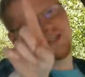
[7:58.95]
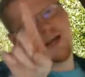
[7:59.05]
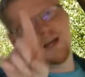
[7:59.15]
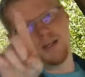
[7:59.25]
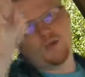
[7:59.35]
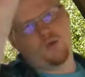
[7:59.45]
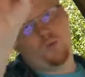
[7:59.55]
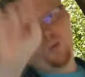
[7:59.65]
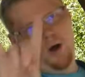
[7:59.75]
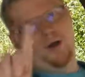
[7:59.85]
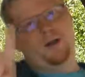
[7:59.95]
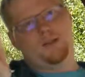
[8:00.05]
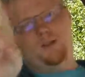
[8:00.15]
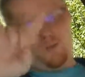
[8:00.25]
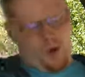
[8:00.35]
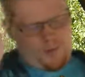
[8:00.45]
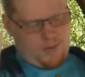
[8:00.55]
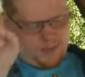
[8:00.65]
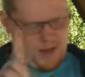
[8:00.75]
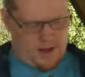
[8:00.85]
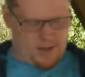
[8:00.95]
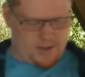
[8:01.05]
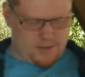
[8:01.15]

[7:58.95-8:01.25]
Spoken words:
chance. 1%.